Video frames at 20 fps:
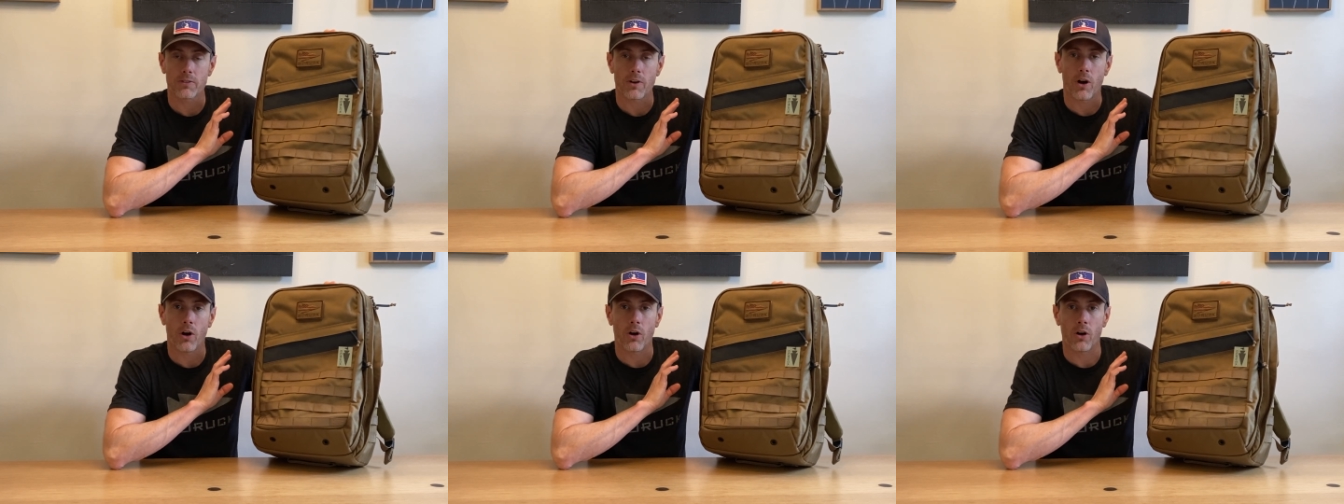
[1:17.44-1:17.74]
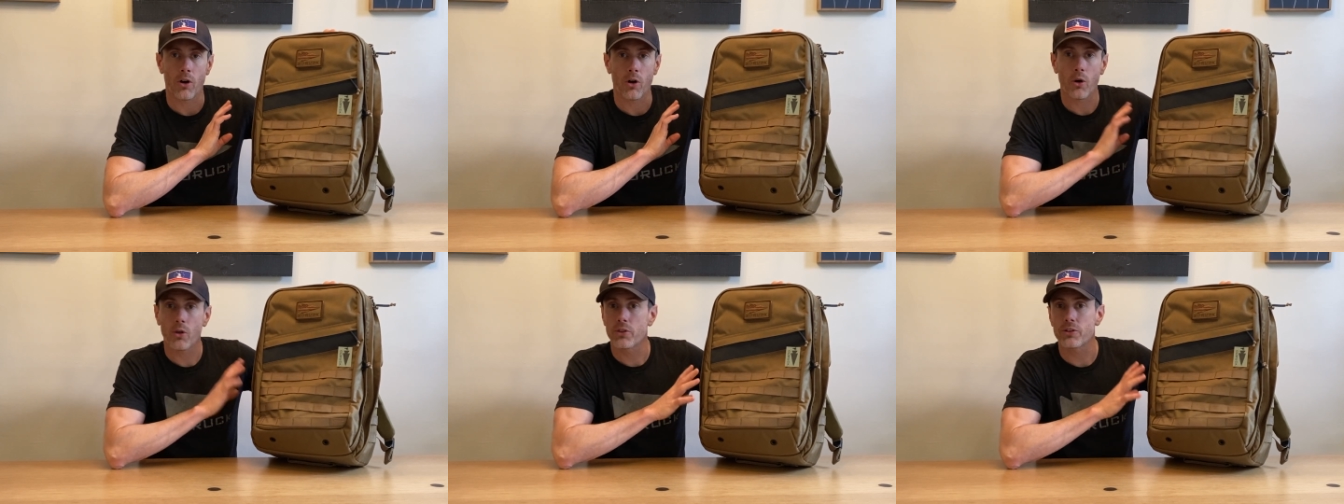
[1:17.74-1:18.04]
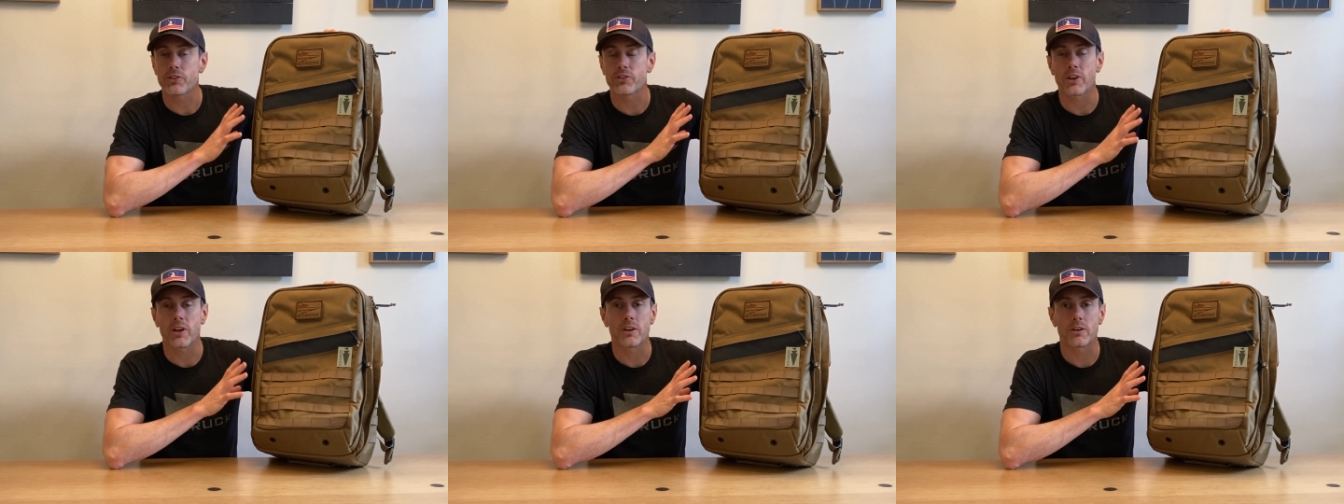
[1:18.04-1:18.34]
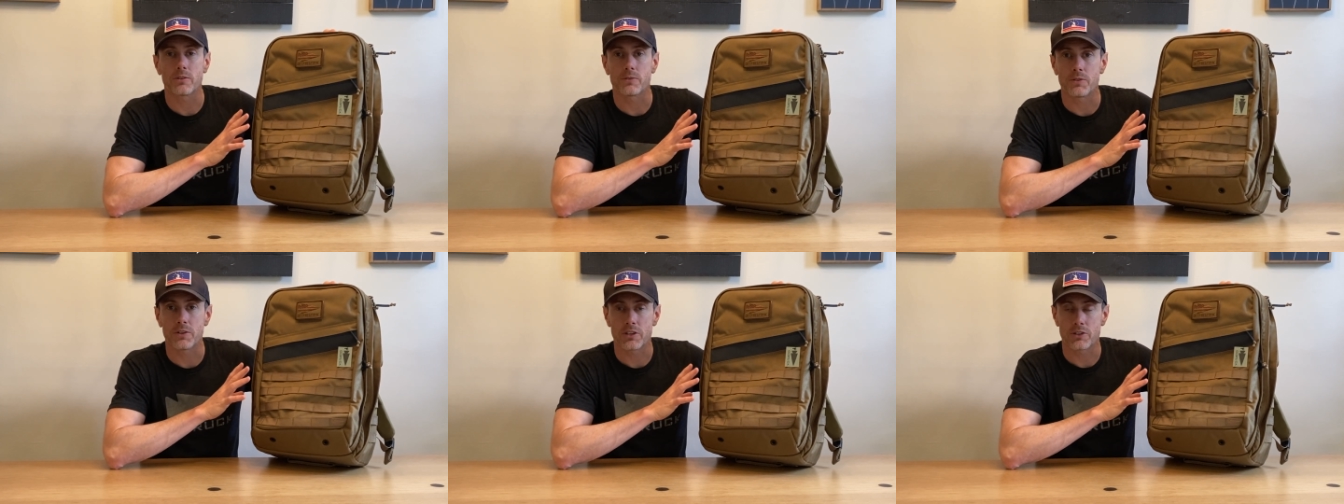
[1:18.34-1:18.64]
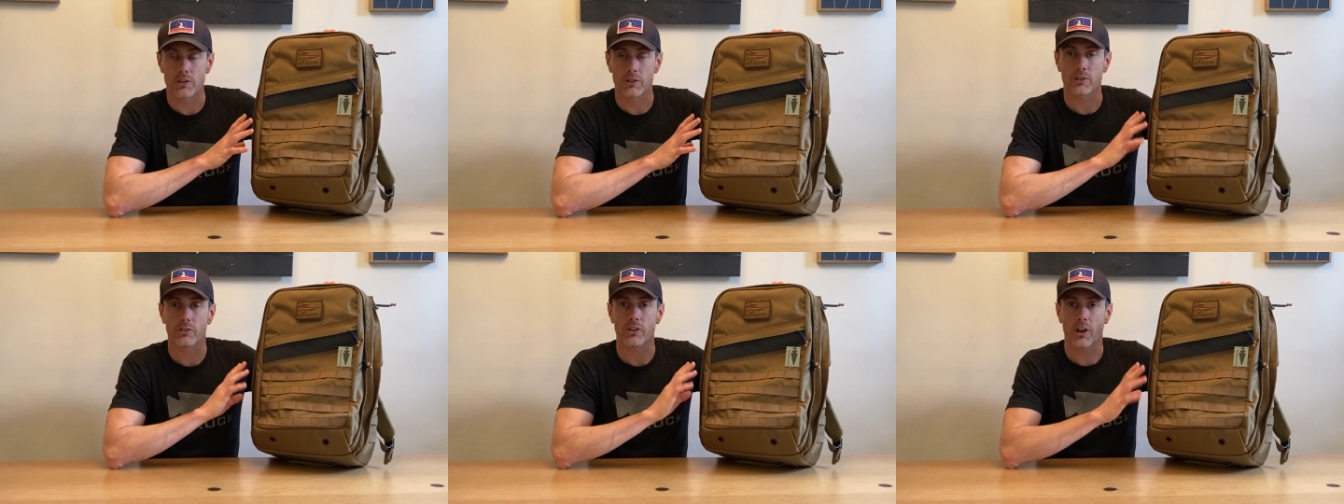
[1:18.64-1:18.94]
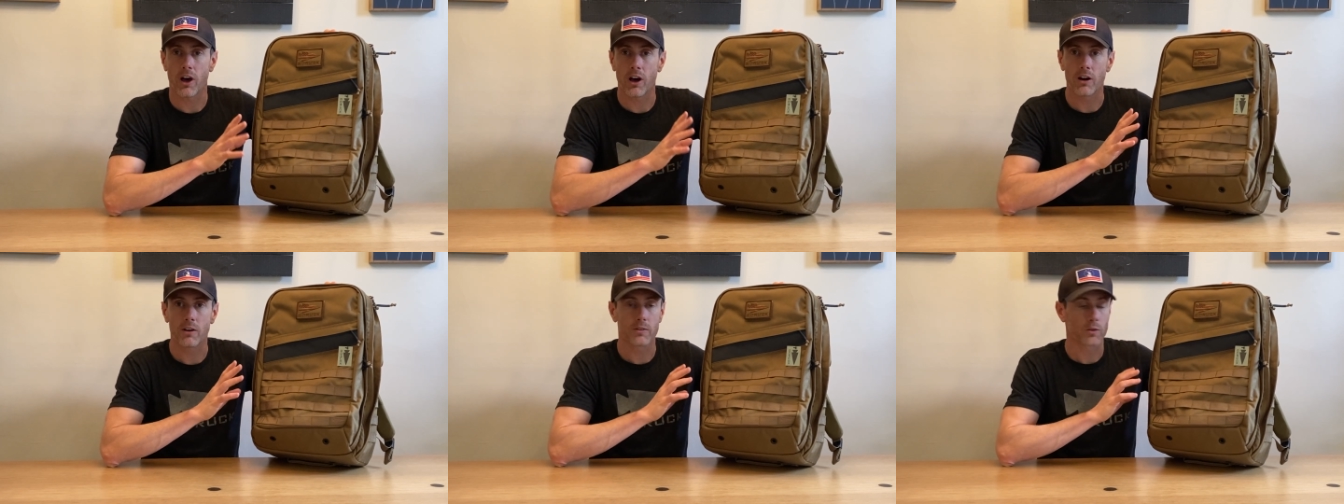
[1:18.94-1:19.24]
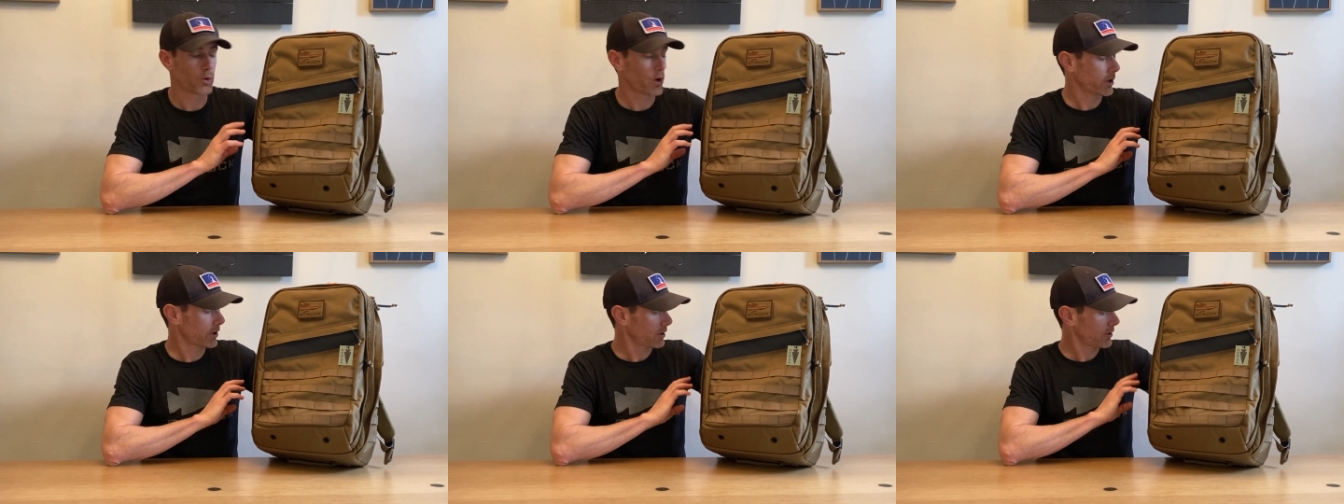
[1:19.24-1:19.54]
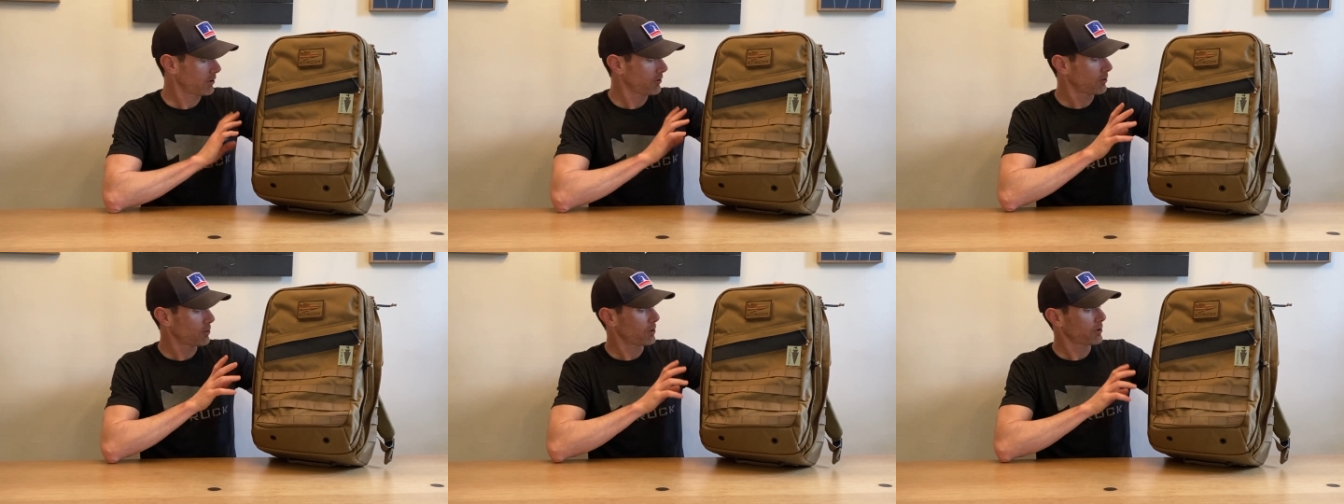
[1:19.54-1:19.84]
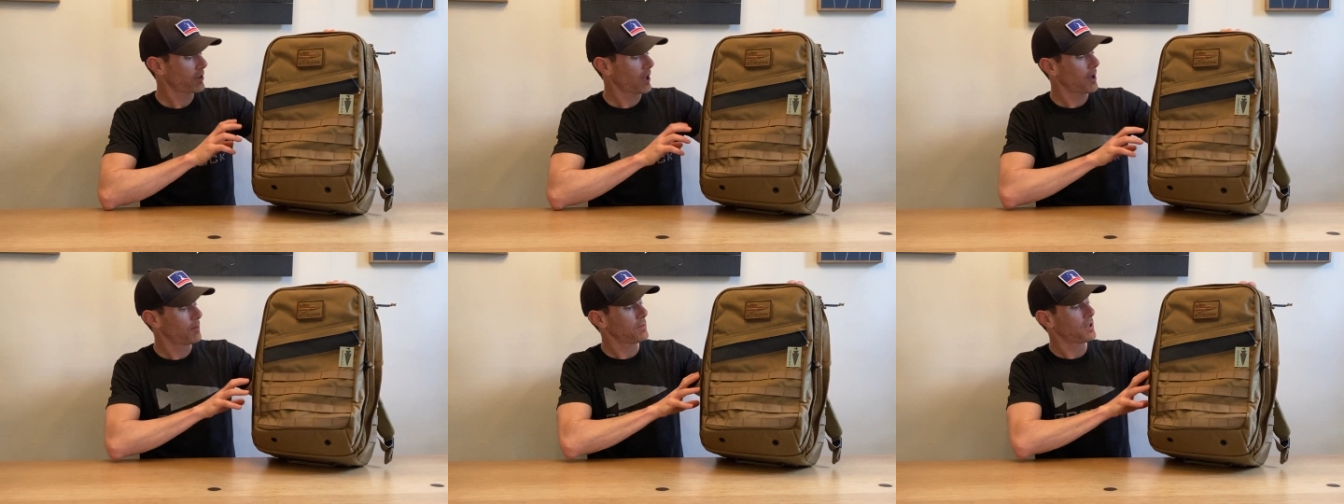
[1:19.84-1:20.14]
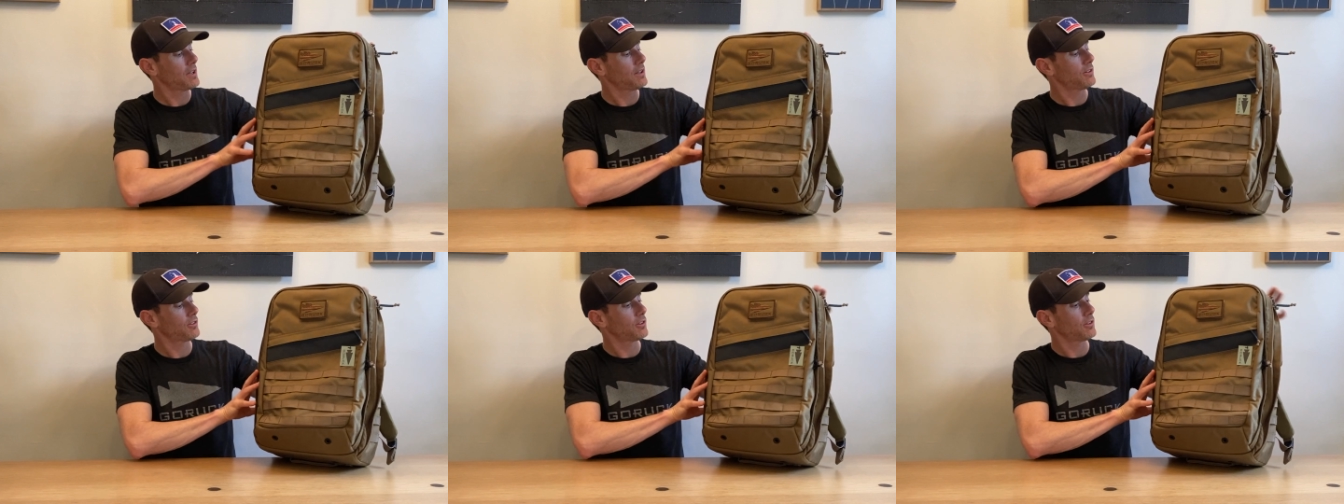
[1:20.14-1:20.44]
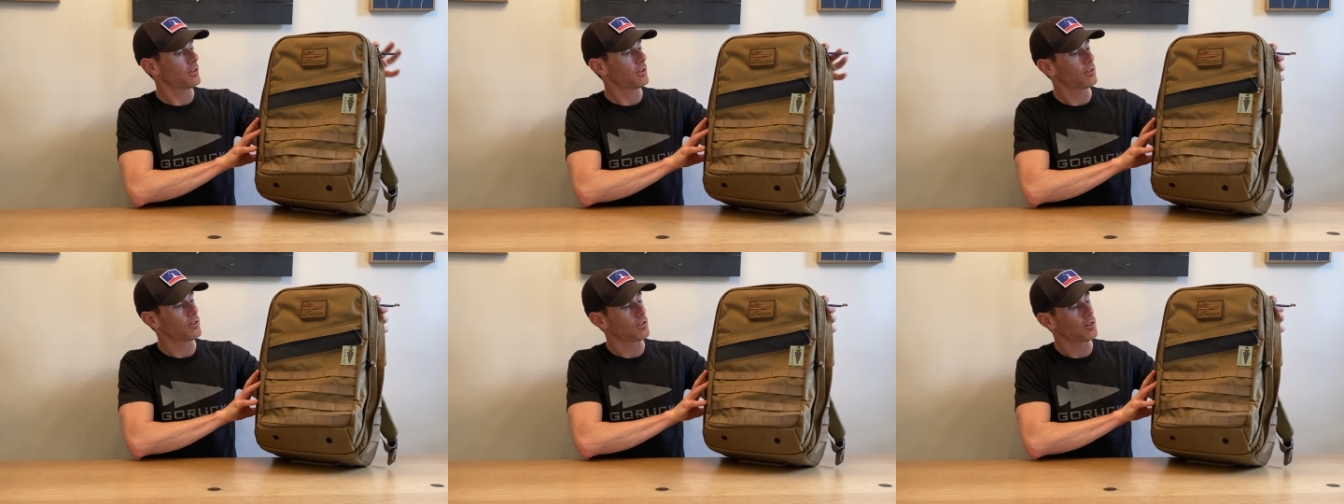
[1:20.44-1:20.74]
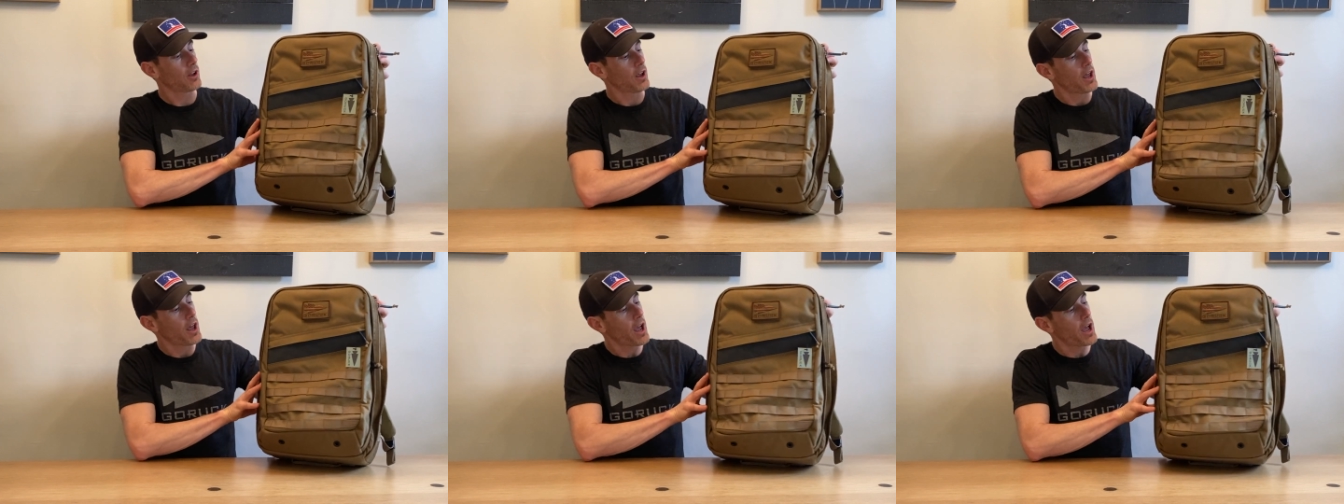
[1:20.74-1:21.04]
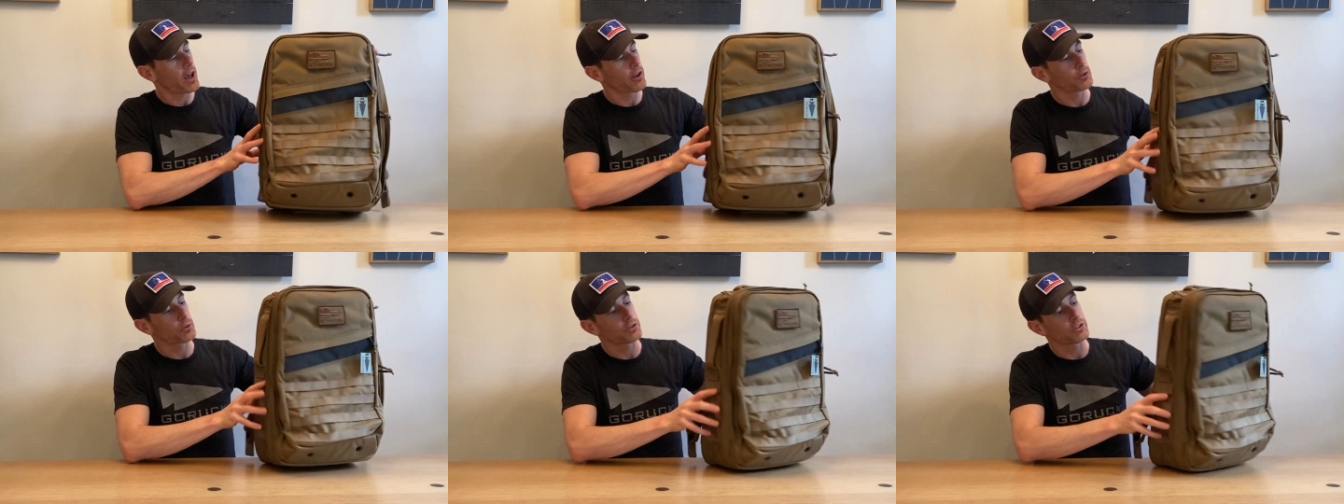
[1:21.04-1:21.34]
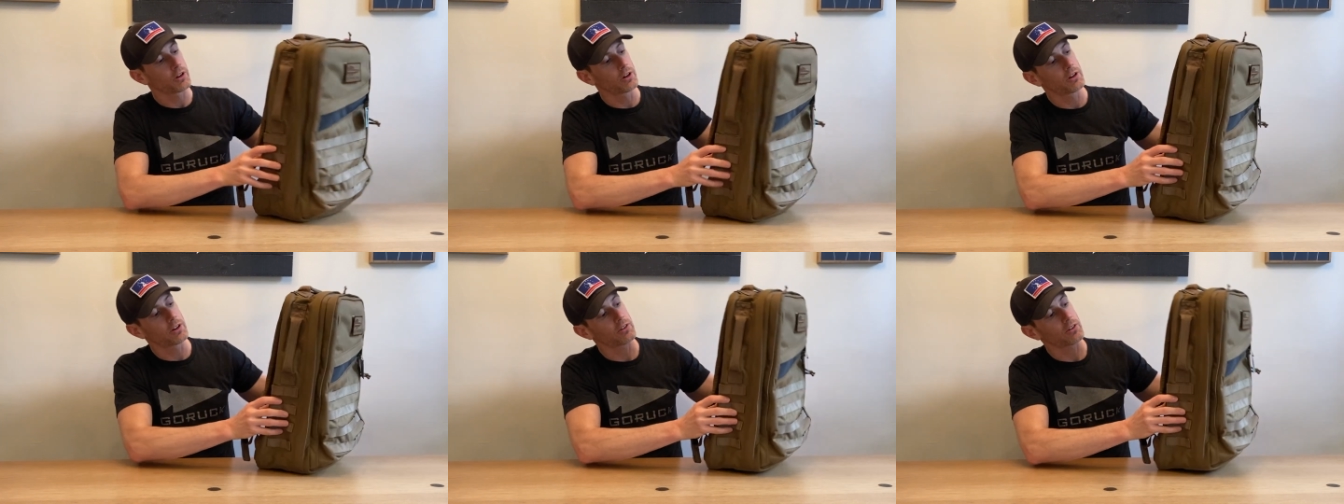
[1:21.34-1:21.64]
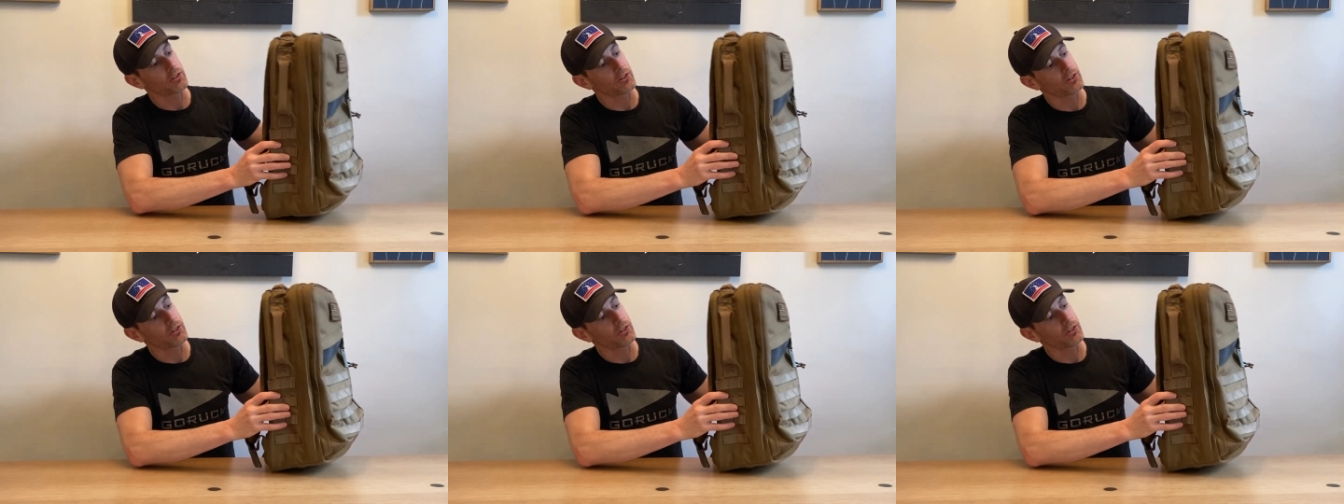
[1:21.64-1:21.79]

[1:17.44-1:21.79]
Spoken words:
all the standard features of a rucker. So what that means is, as we turn it to the